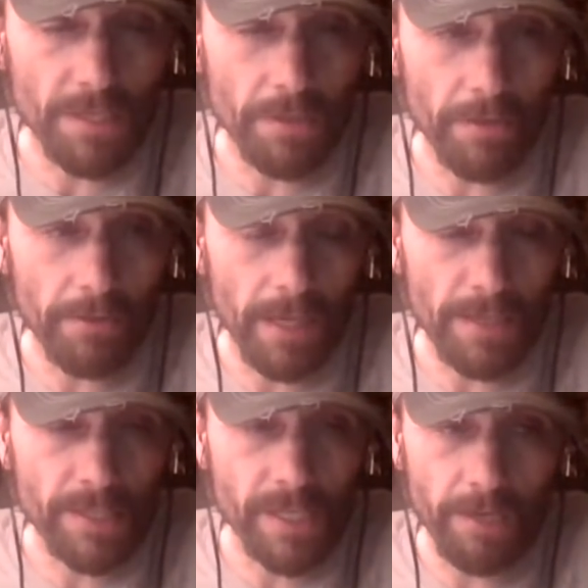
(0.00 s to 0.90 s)
think he's a
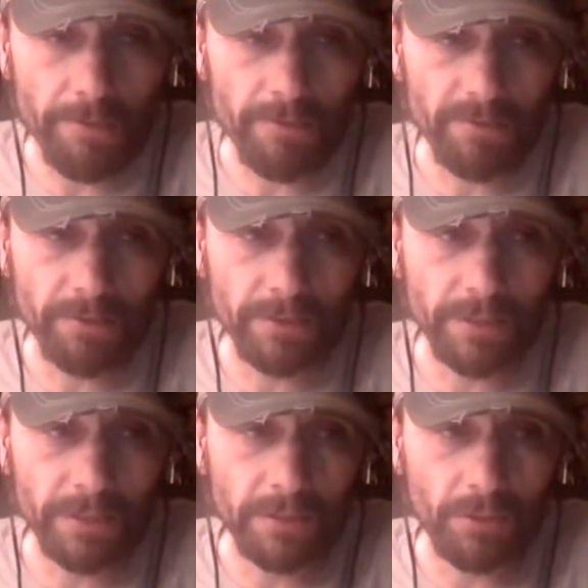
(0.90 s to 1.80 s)
third line center,
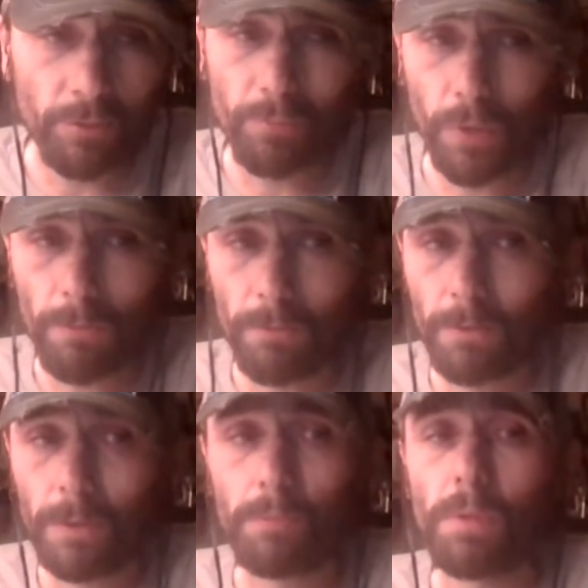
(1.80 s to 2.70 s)
and you could
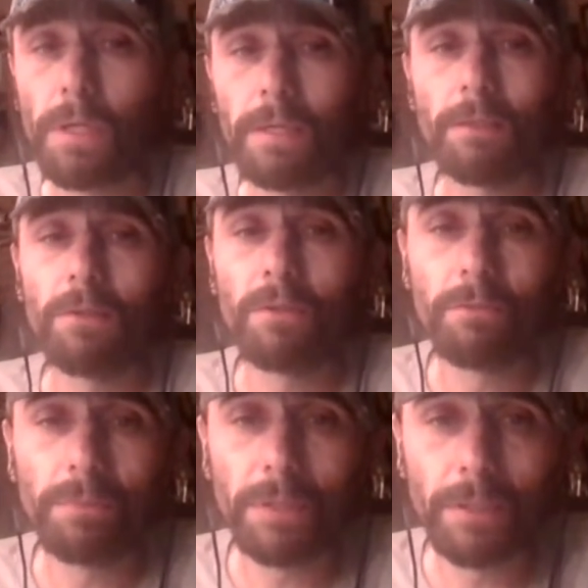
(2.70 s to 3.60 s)
probably play a
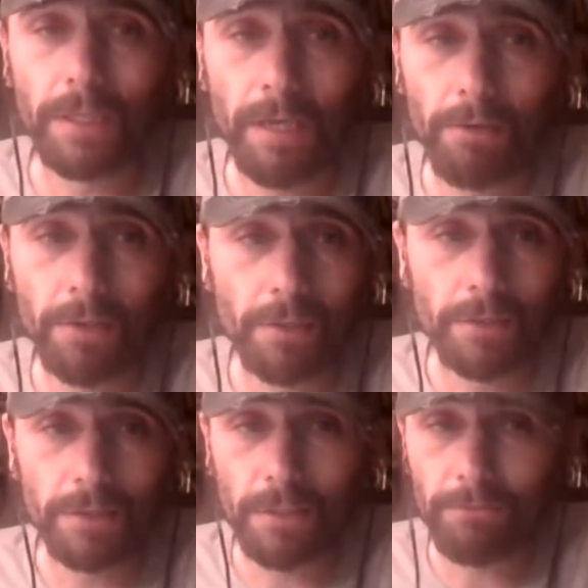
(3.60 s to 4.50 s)
little bit of
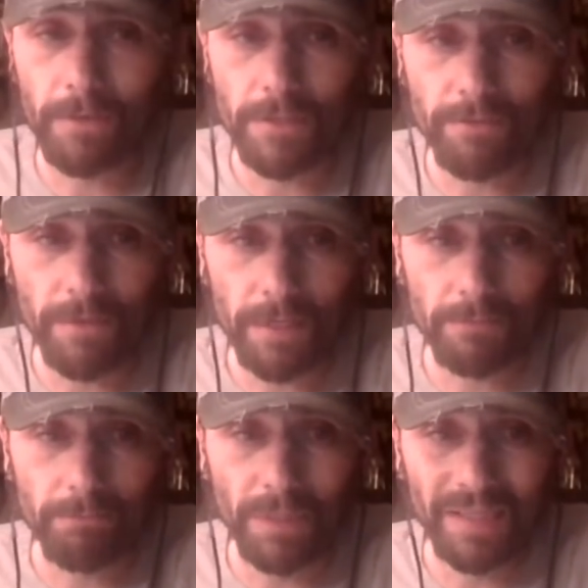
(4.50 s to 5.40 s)
Carrick on the defensive
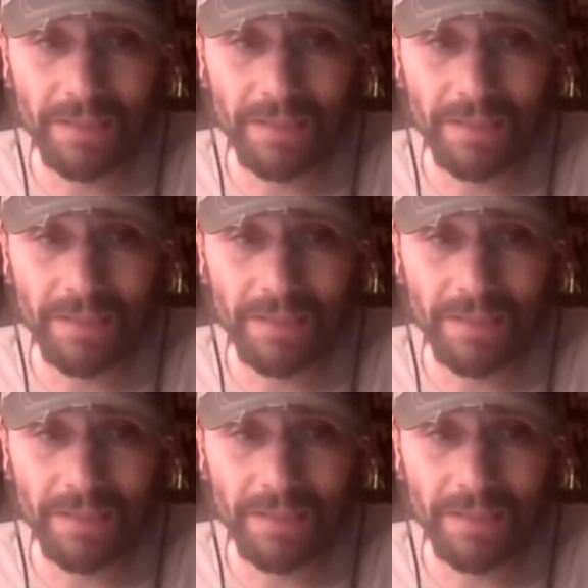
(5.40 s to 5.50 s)
end.